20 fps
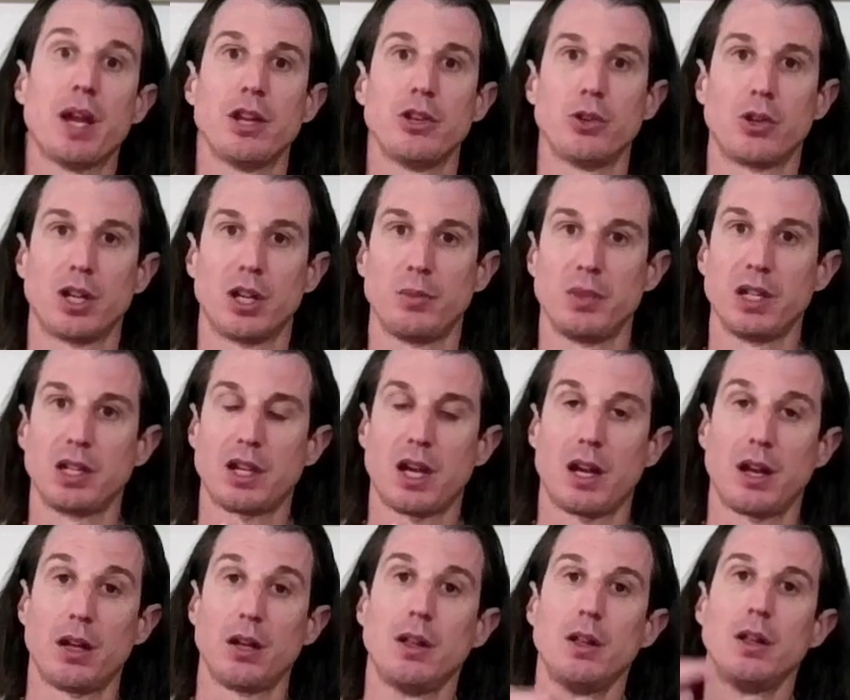end. You're going to be
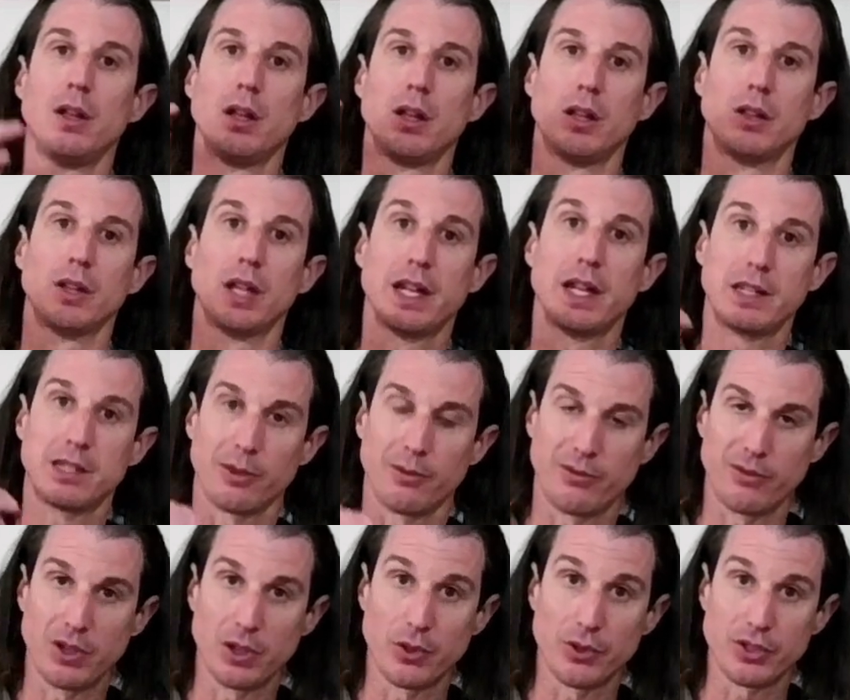kind of led to
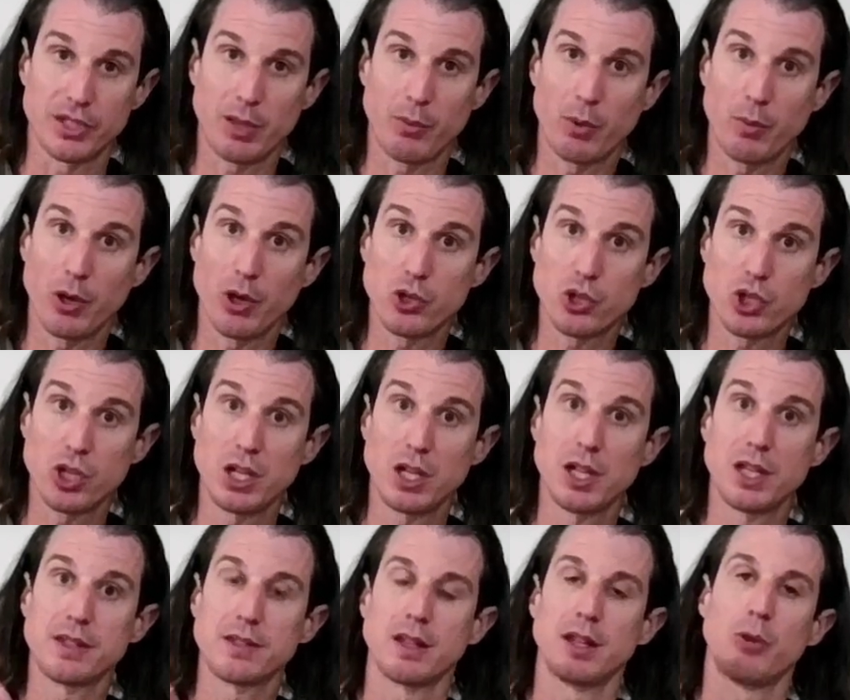feel some
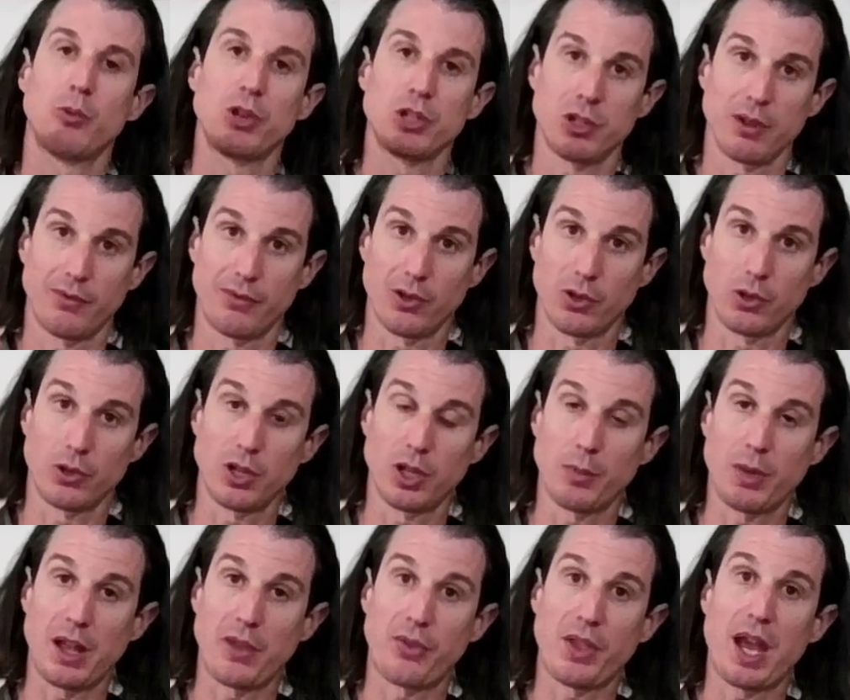emotions, and then once you feel good
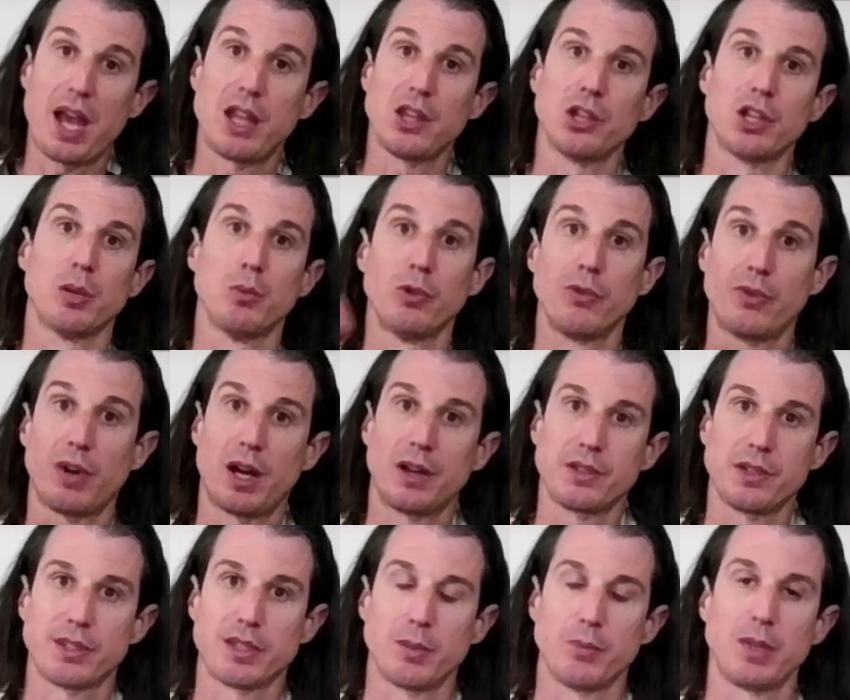about that, you can move on
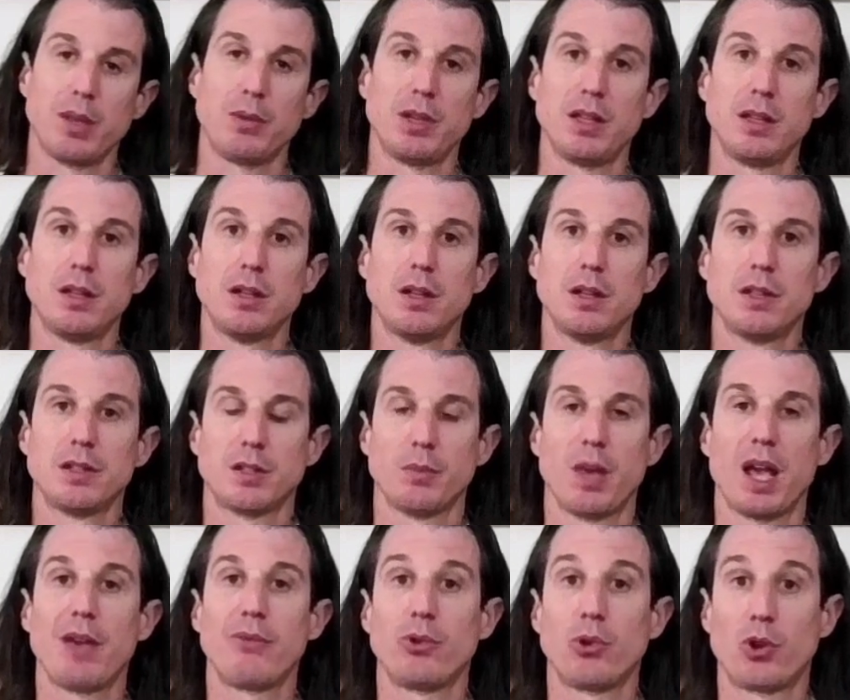to some maybe some
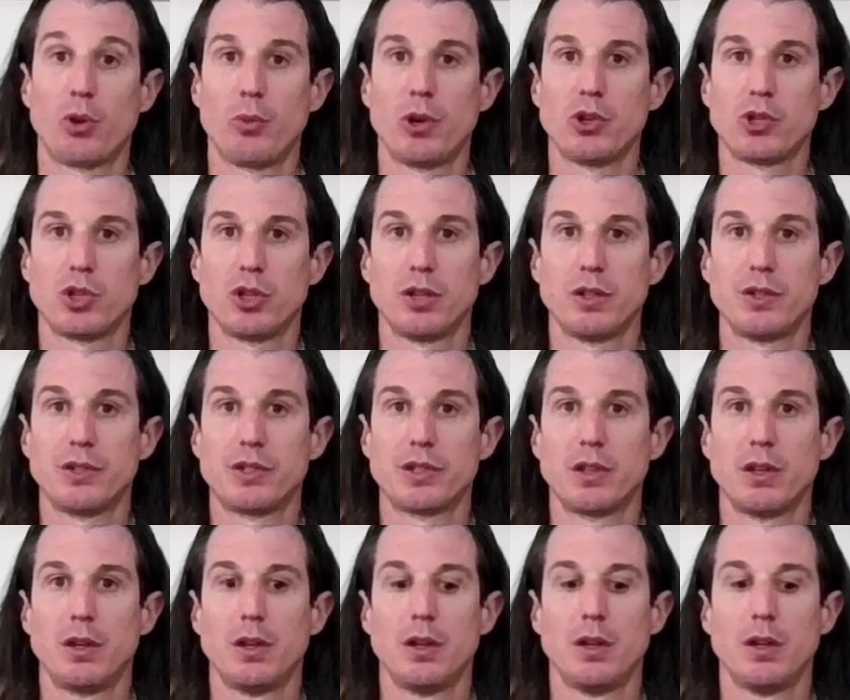heavier emotions.